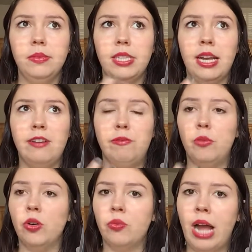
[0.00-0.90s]
kind of
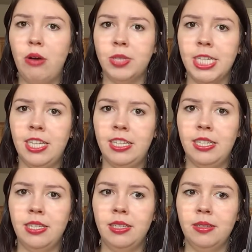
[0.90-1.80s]
more rounded
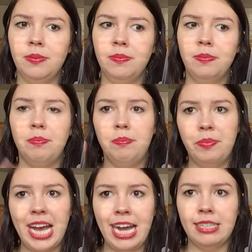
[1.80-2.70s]

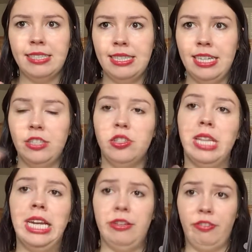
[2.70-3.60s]
back stitch
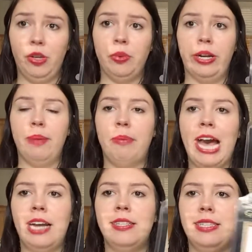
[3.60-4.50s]
than if you were to
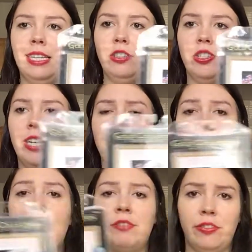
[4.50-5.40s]
back stitch and you would
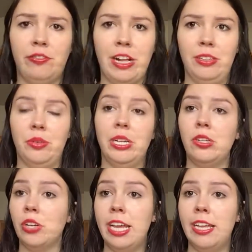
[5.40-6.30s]
have to follow a
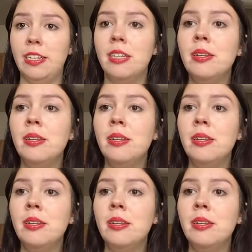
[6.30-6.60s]
grid.